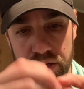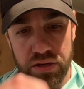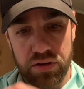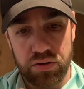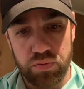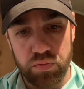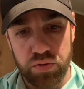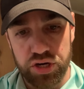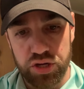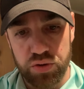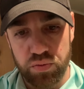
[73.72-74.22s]

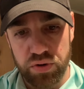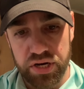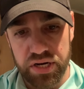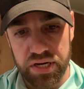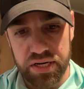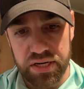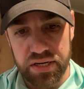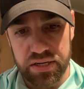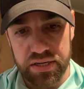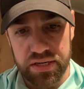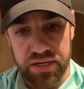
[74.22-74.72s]
when you went
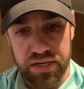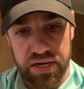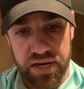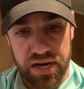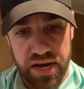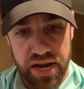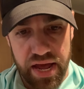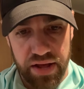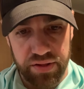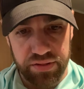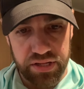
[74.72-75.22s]

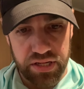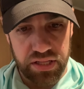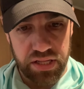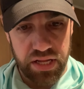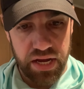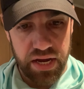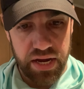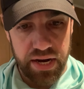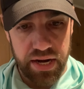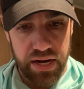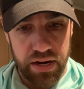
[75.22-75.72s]
down the
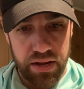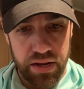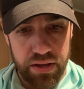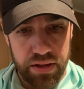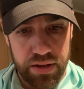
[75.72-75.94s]
line.